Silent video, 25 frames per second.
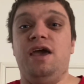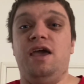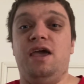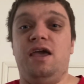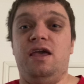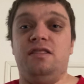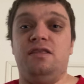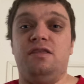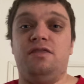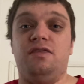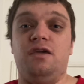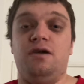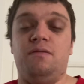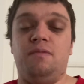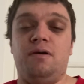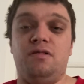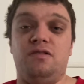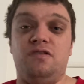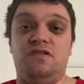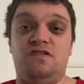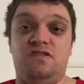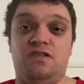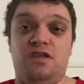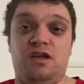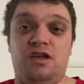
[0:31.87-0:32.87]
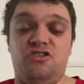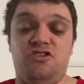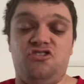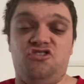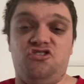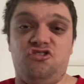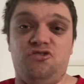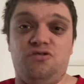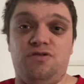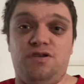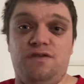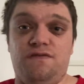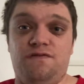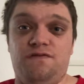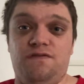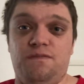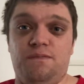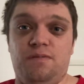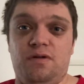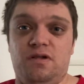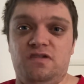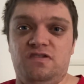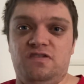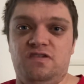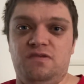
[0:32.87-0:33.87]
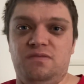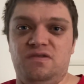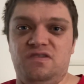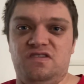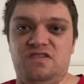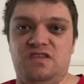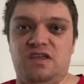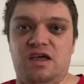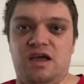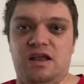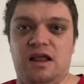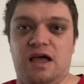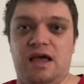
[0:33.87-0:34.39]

And the thing about this Nigeria football team is that